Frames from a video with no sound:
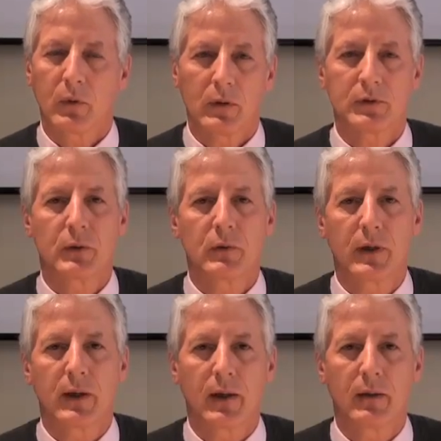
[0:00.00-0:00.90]
We're also
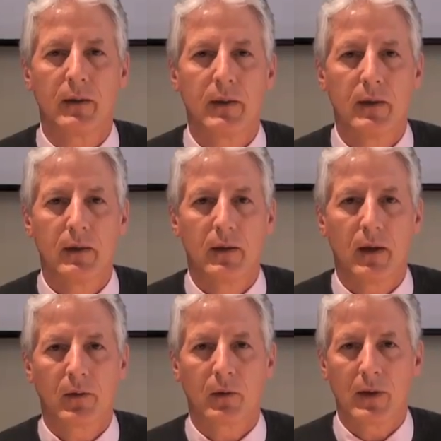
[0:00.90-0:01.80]
looking at
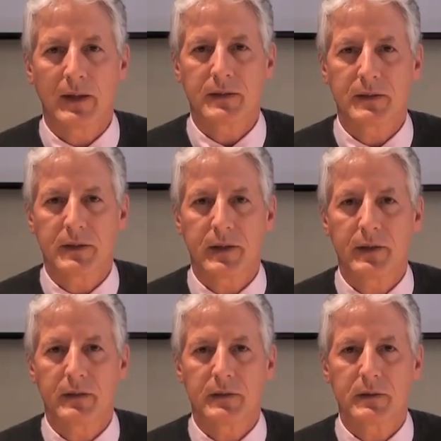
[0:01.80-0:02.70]
other
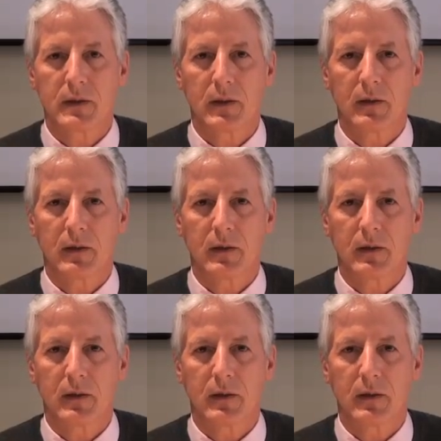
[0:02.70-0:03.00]
licensees